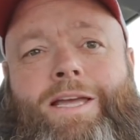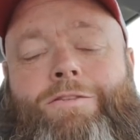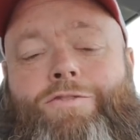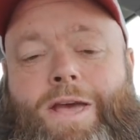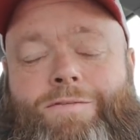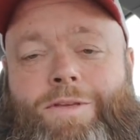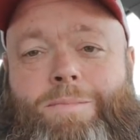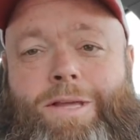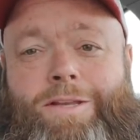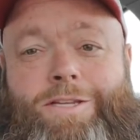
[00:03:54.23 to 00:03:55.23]
if you have the
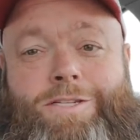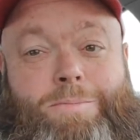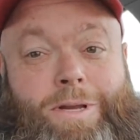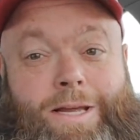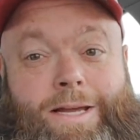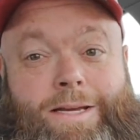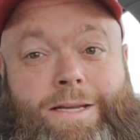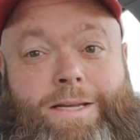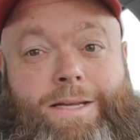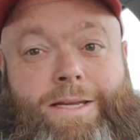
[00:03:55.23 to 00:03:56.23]
ability to ship a lot
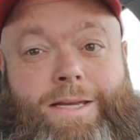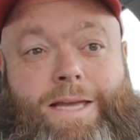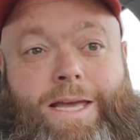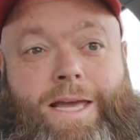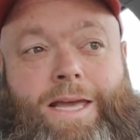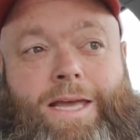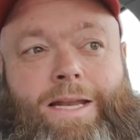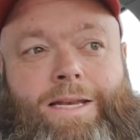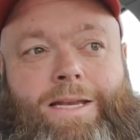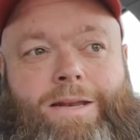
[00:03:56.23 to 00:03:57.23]

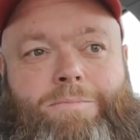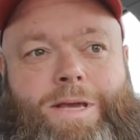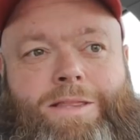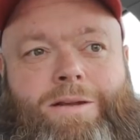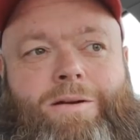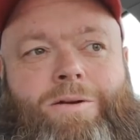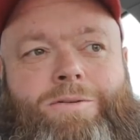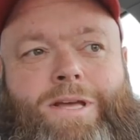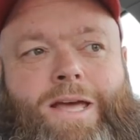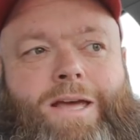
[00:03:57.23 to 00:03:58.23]
and can meet their
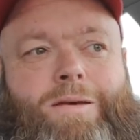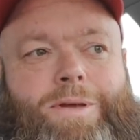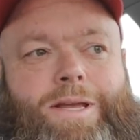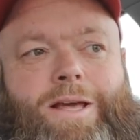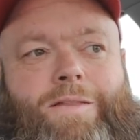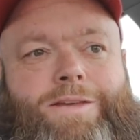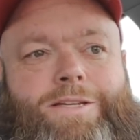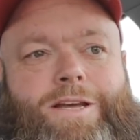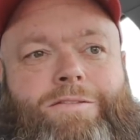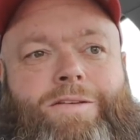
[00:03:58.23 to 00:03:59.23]
own time and all that
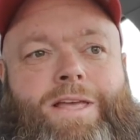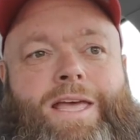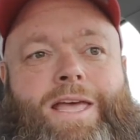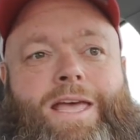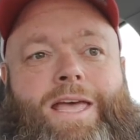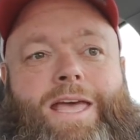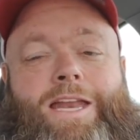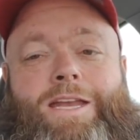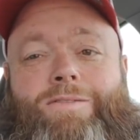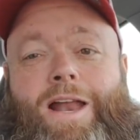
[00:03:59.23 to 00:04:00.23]
stuff,
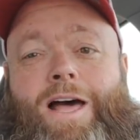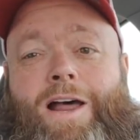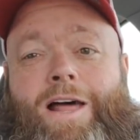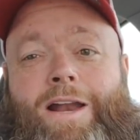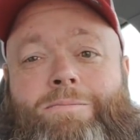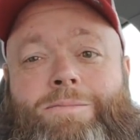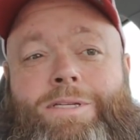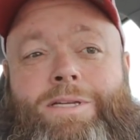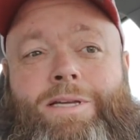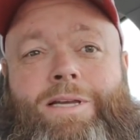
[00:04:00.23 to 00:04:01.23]
and you've got hot items,